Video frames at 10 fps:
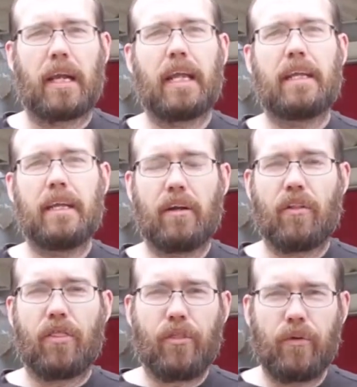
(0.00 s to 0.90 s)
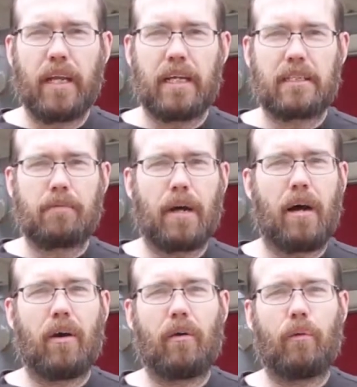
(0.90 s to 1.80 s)
In year 3 is
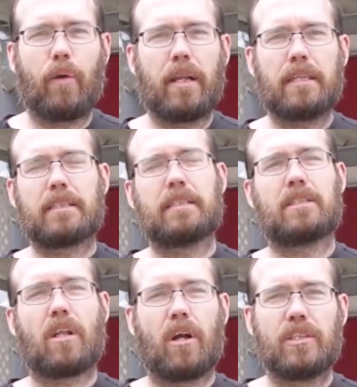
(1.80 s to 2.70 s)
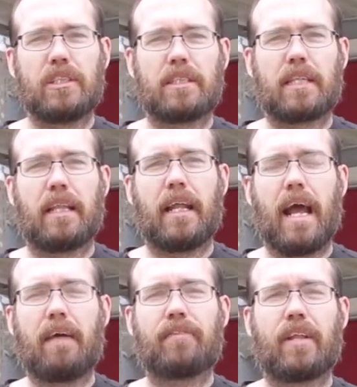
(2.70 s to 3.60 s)
about when it's its largest, and then
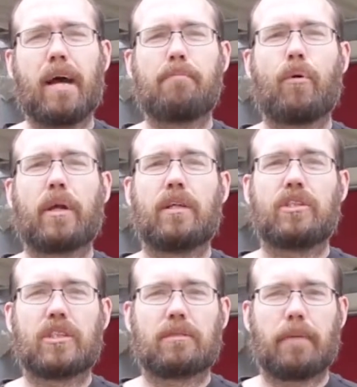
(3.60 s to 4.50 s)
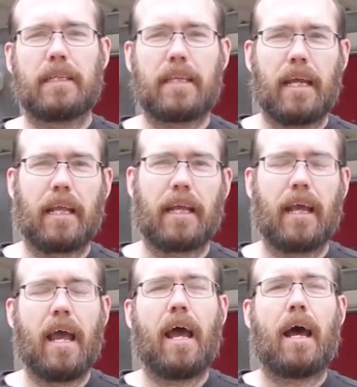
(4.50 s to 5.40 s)
after that point you're just maintaining.
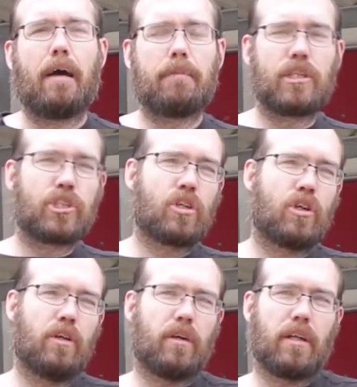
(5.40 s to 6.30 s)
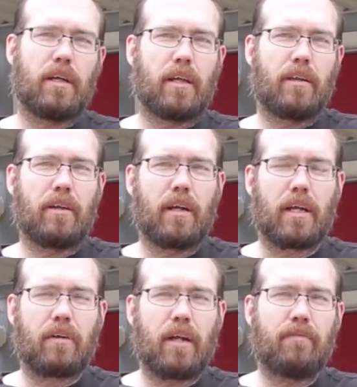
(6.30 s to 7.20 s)
I'm going to show you another
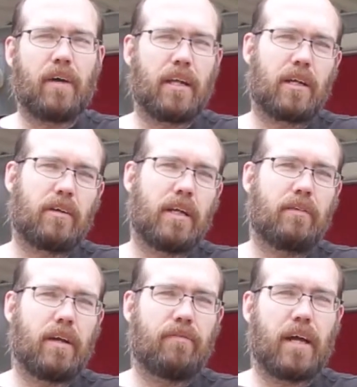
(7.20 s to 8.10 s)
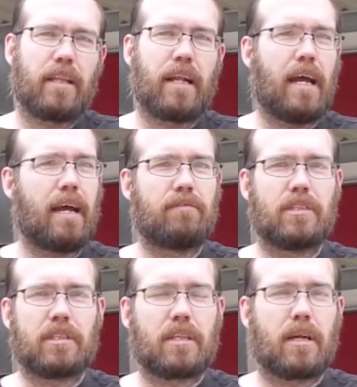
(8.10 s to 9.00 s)
grapevine, a green grapevine that I have
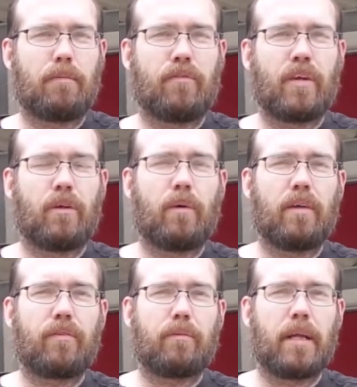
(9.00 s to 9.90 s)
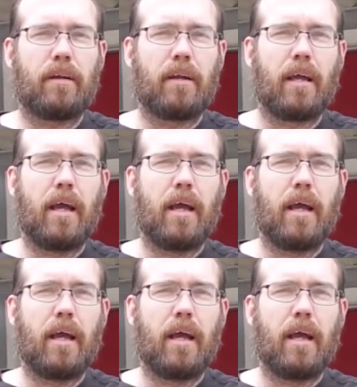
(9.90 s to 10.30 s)
just a couple feet away from here.